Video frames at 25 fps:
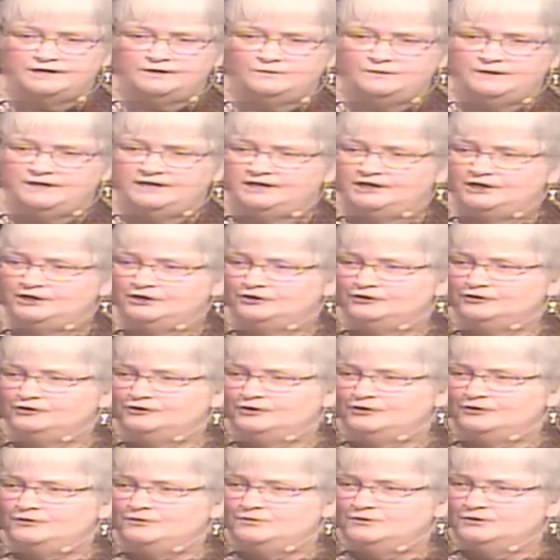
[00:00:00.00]
we hear
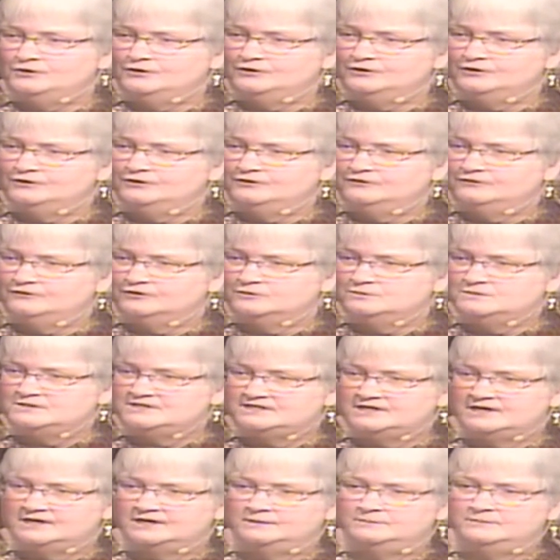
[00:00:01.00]
no word from
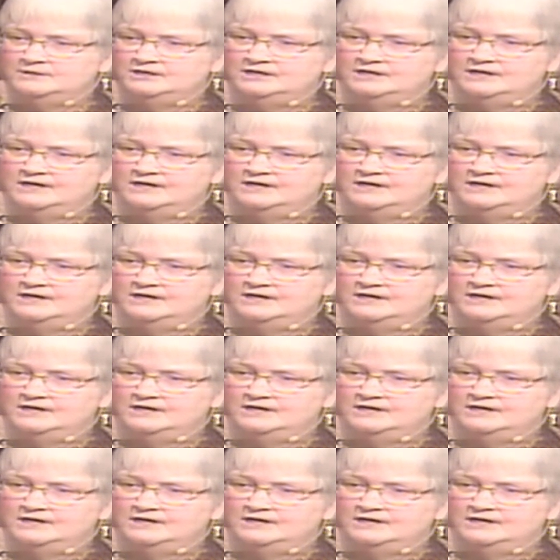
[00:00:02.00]
Simon